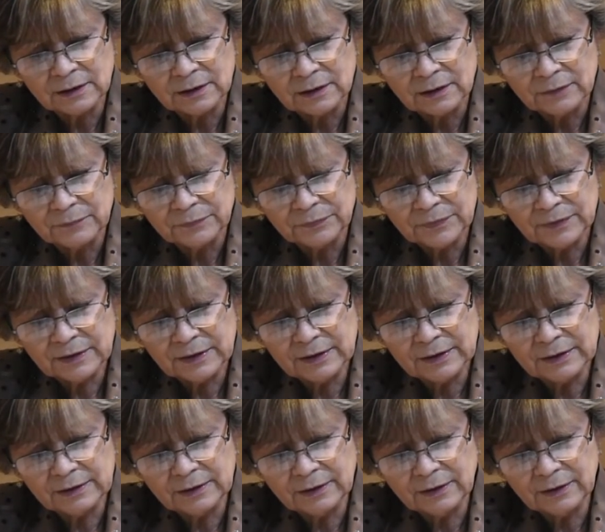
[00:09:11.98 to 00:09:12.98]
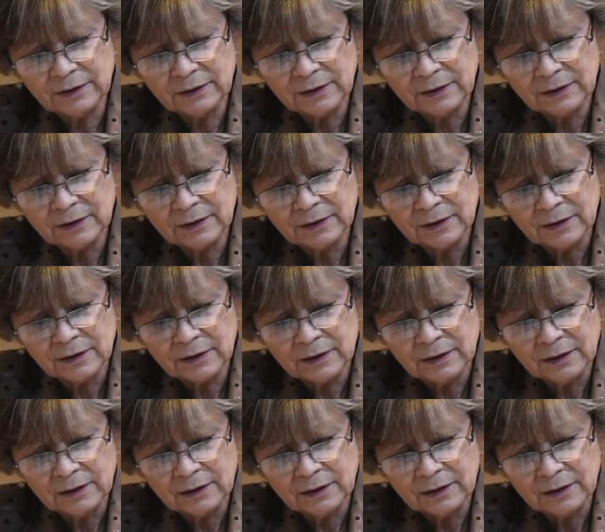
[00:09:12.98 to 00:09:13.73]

[no speech]